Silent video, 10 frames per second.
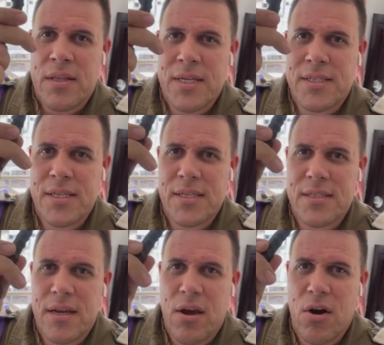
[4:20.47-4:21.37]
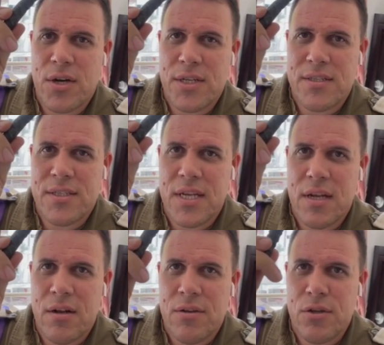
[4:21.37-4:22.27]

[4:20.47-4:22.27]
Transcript: This is hardened steel,